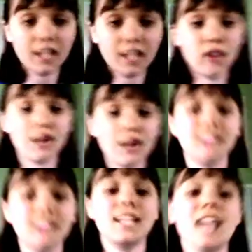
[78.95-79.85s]
Now
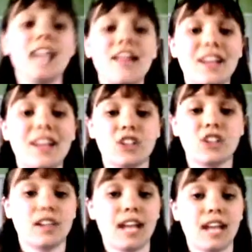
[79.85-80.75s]
granted, that's
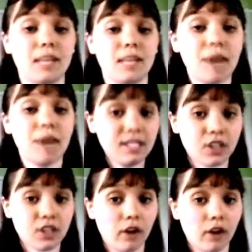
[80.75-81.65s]
not as highly
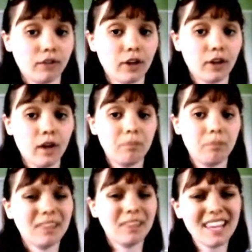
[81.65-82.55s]
priced as Harvard,
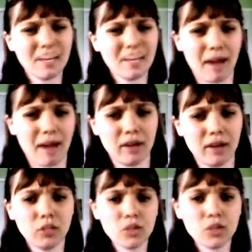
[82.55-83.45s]
but think about
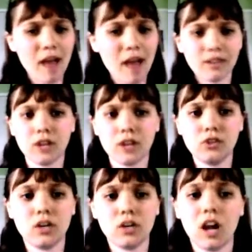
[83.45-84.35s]
it. Would you rather go
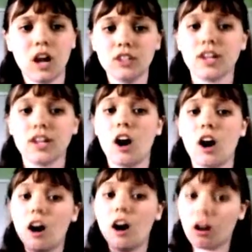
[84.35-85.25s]
to a college like
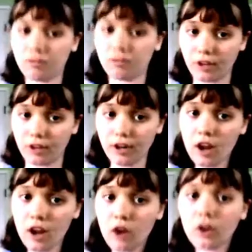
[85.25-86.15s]
Harvard
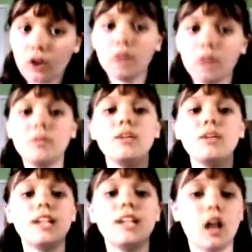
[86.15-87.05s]
or a
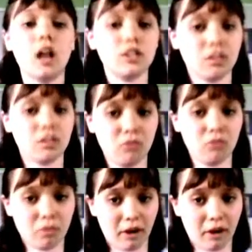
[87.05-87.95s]
community college like
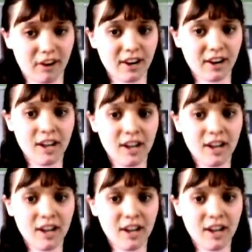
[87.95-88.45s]
Moorpark?